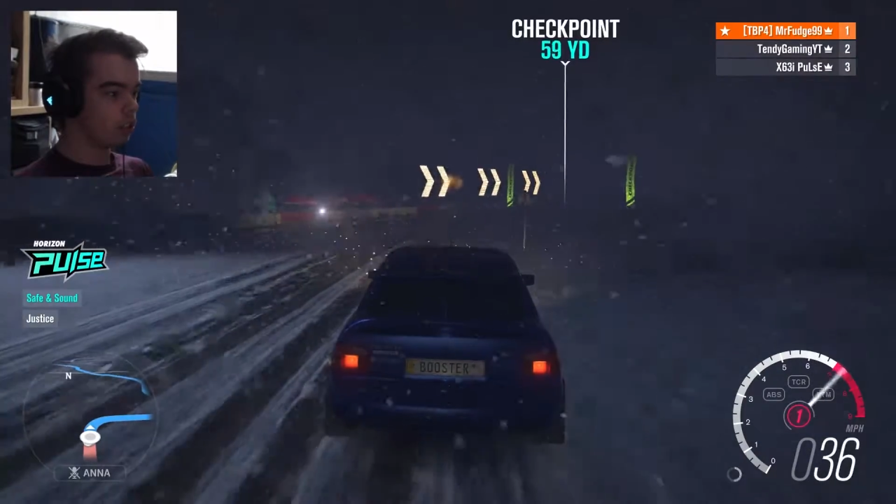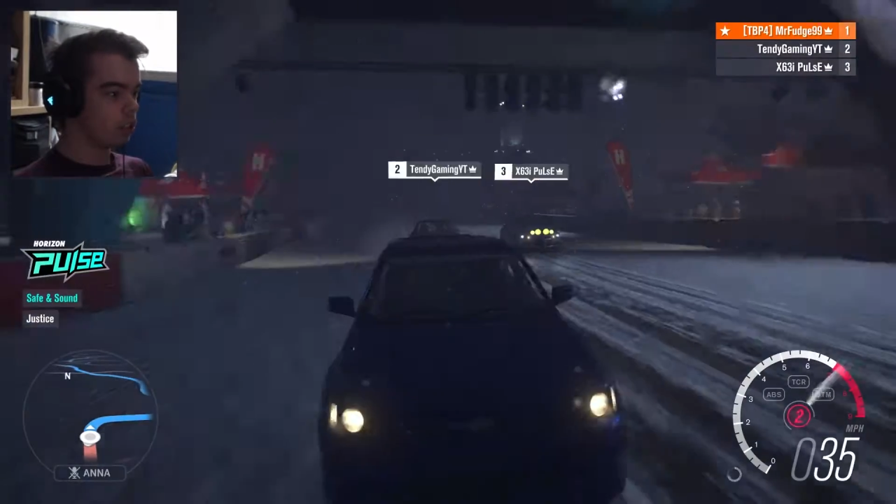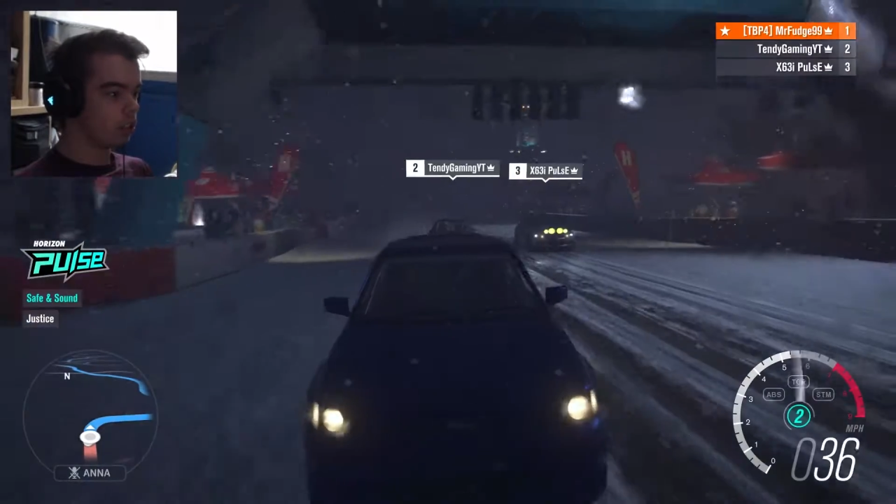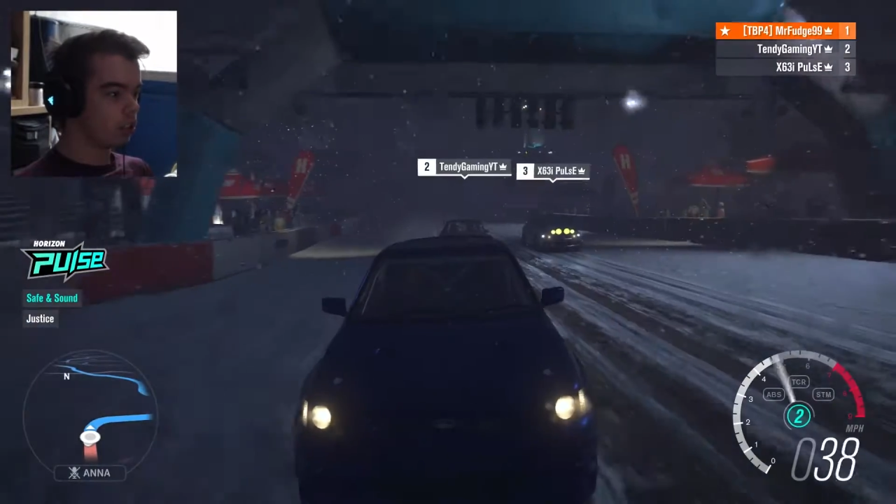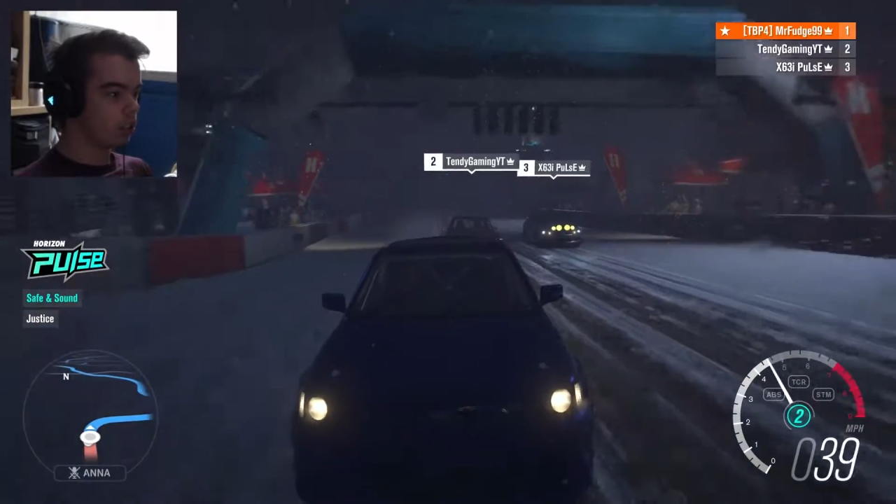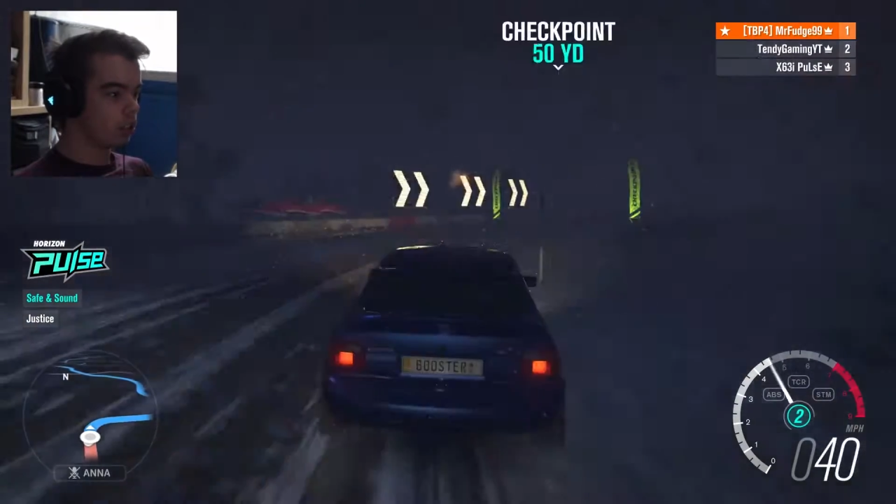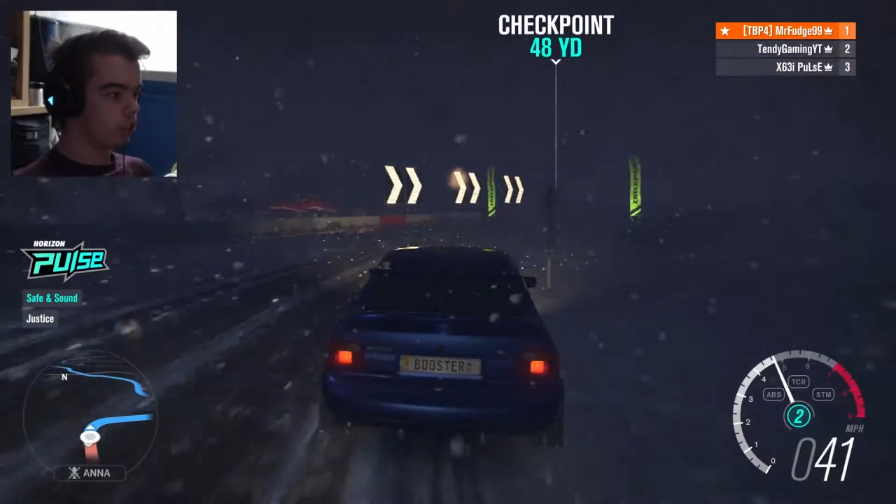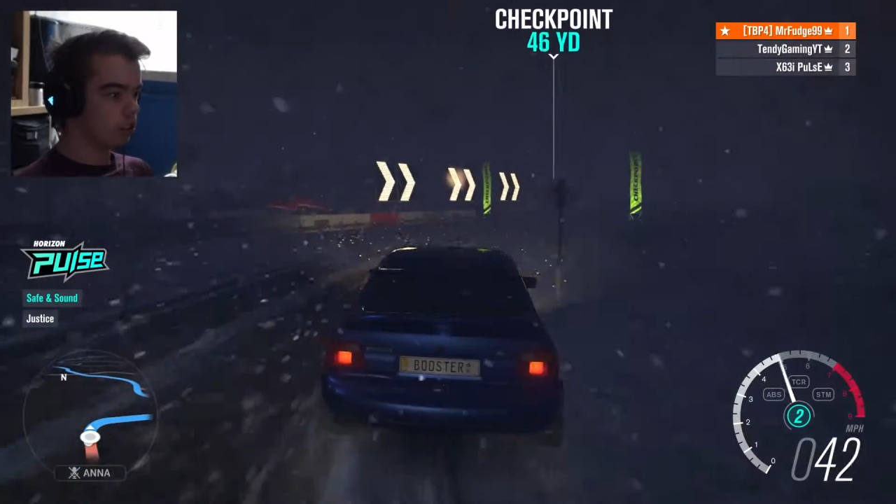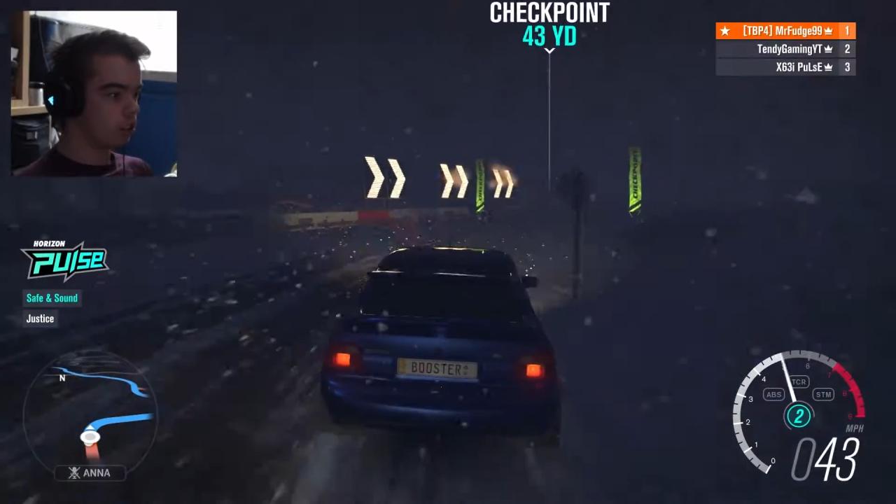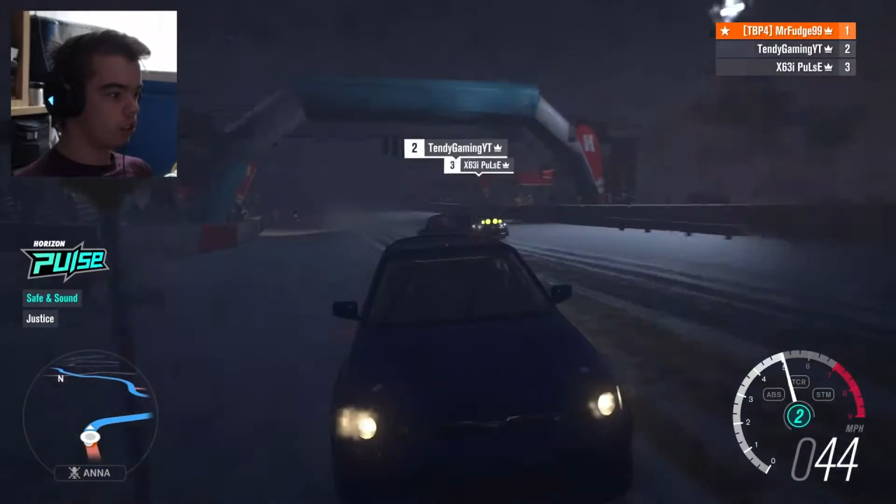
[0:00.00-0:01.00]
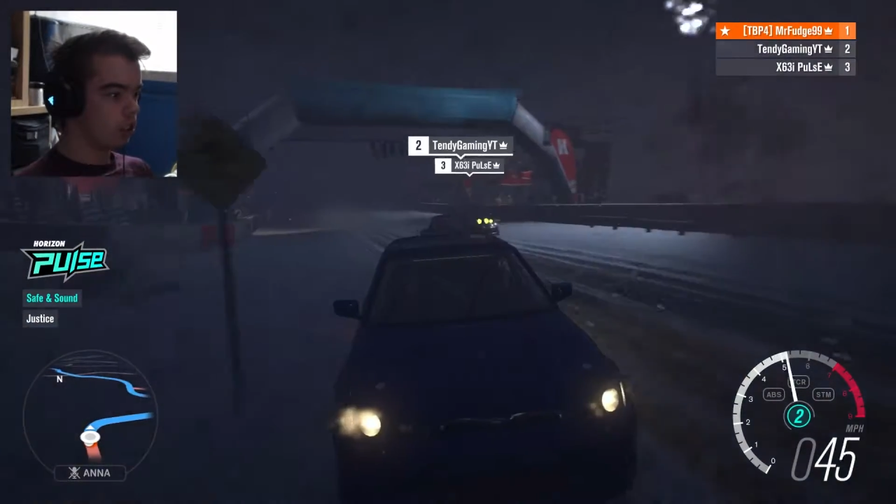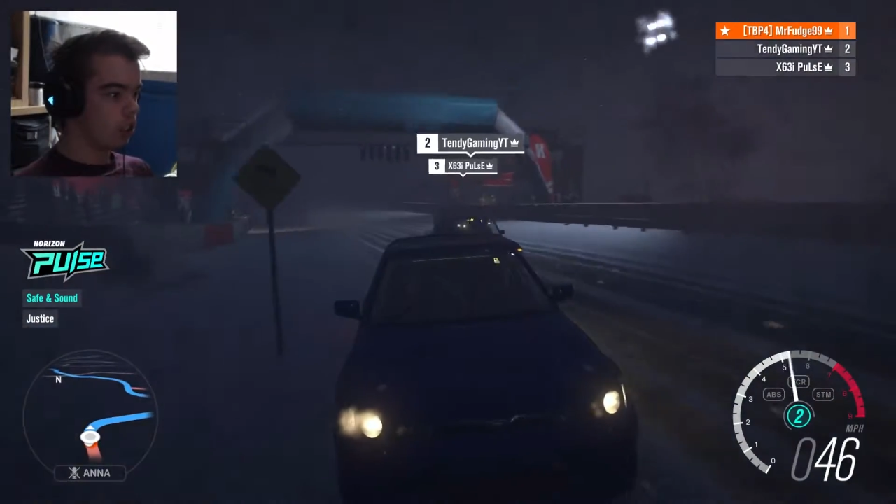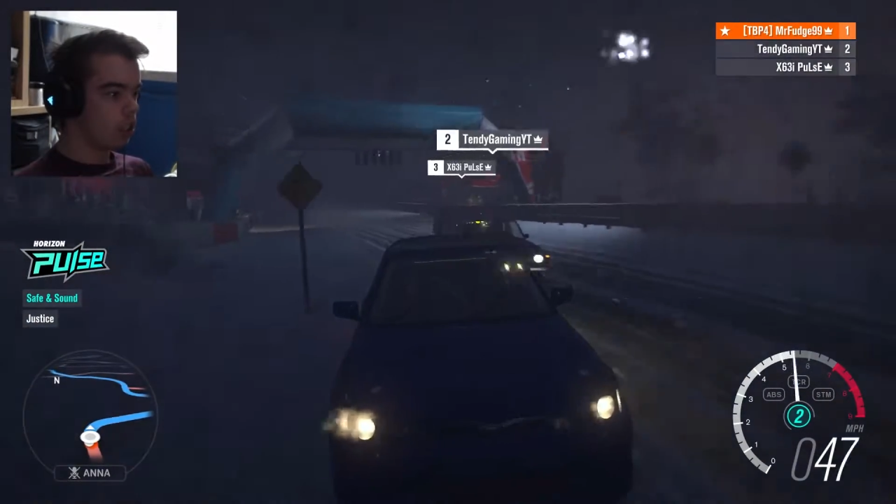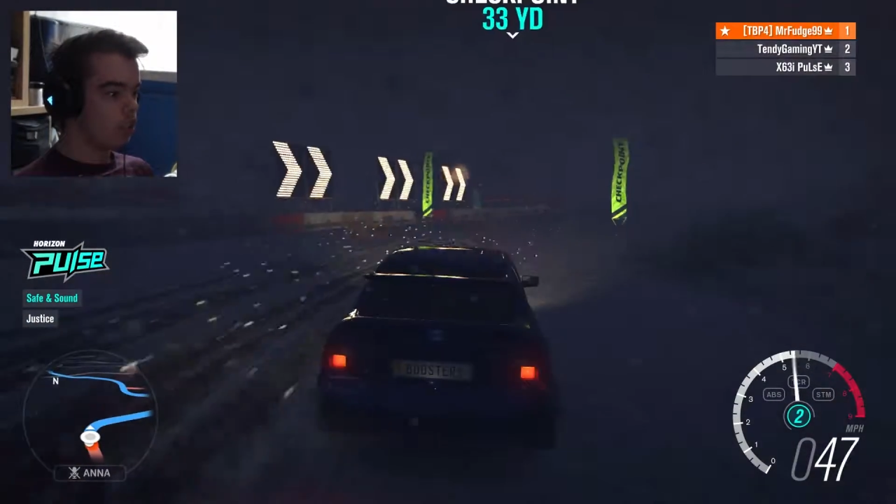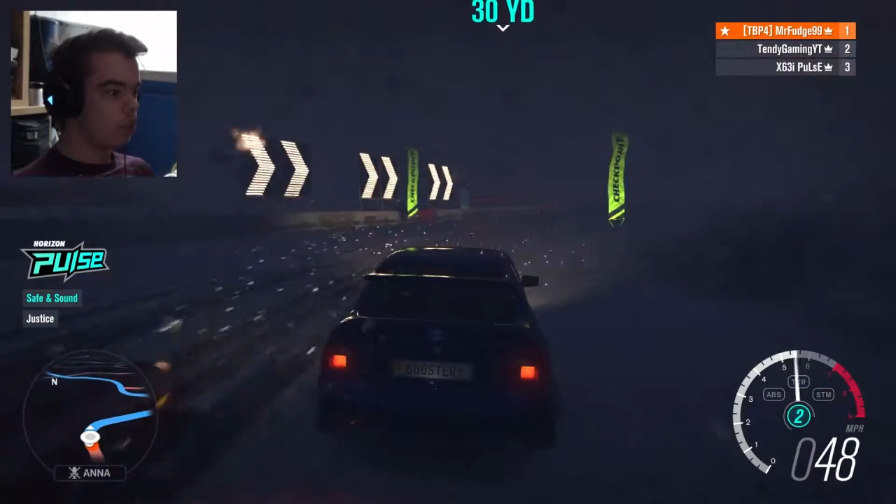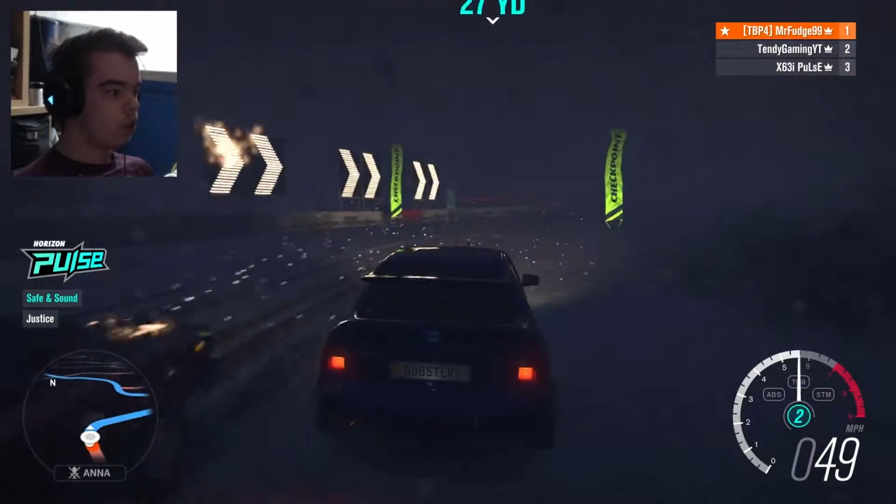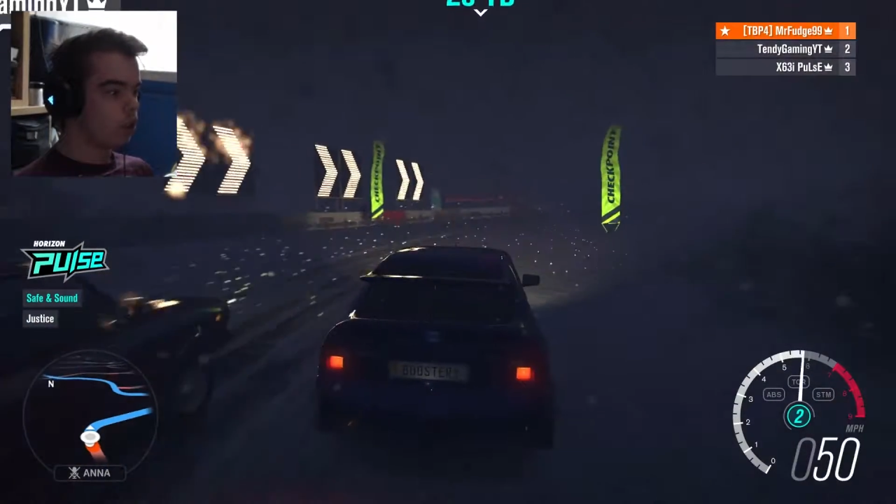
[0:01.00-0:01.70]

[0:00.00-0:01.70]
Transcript: And it does. You've